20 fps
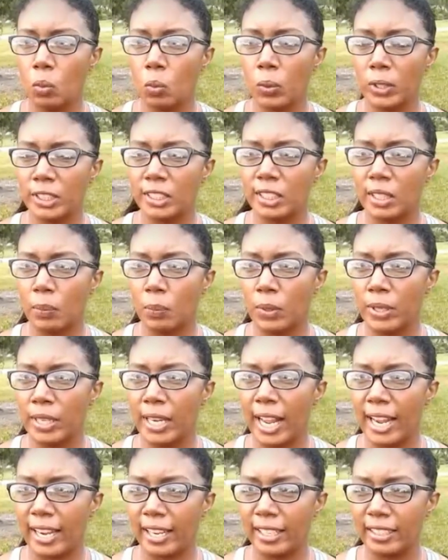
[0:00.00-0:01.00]
when
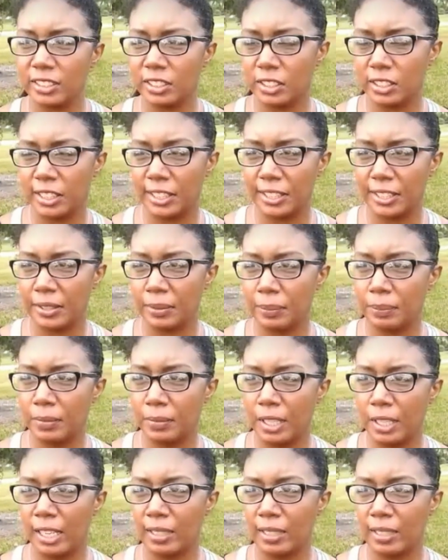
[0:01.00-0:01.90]
someone asked him